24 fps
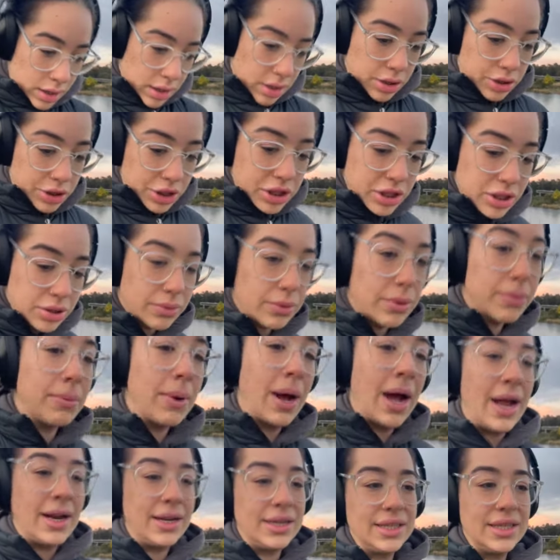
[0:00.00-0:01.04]
just a
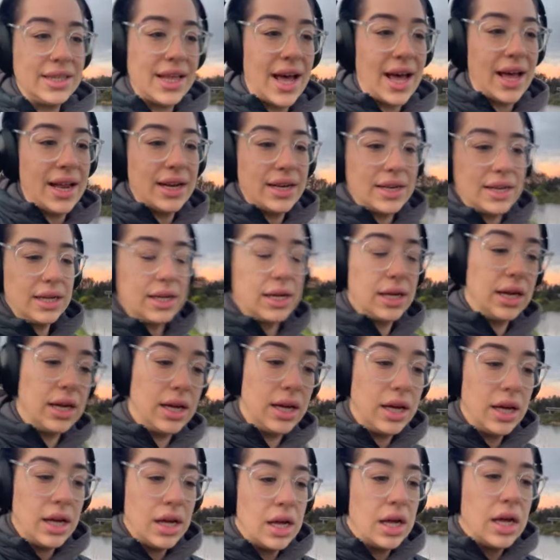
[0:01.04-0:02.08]
reminder that
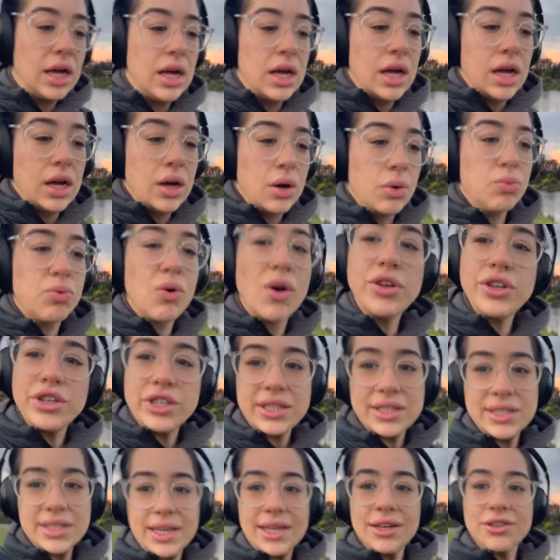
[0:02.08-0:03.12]
what you
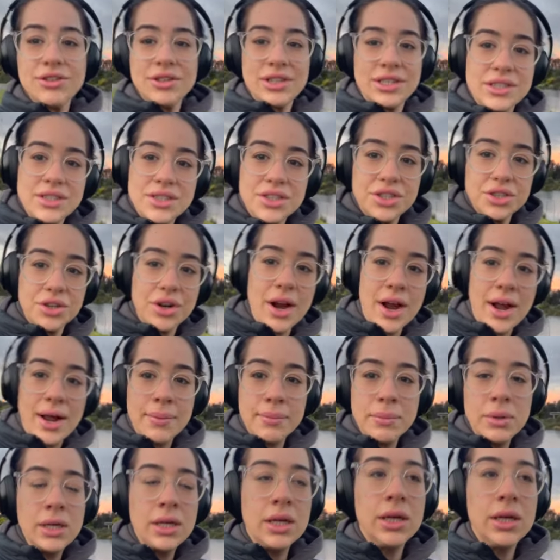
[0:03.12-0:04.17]
see on Instagram,